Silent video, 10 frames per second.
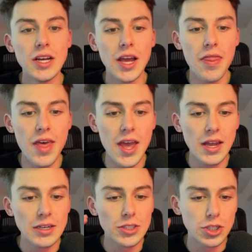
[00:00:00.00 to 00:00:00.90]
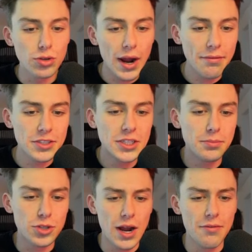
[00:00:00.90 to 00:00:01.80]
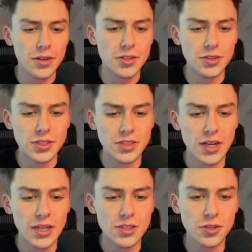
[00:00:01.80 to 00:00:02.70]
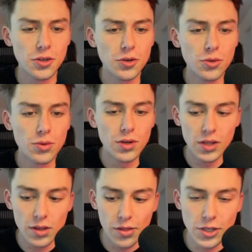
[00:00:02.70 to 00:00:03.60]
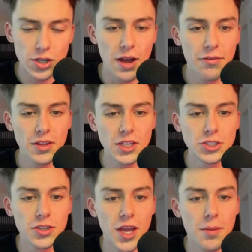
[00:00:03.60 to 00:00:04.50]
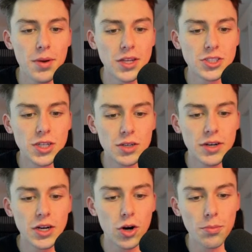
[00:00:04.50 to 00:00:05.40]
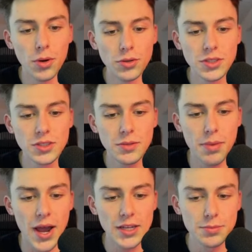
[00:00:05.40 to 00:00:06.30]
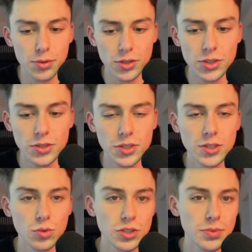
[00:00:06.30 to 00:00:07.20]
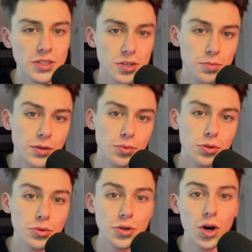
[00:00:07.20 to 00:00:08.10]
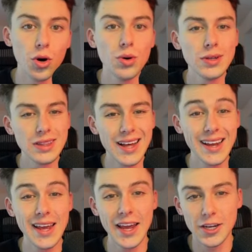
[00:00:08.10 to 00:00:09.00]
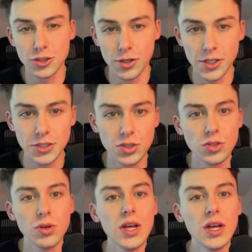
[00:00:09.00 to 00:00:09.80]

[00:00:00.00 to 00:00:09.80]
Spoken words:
And then to drive cheap traffic to your site. So the traffic that your campaigns generate are mostly past purchasers, which means they're people who know, like, and trust you.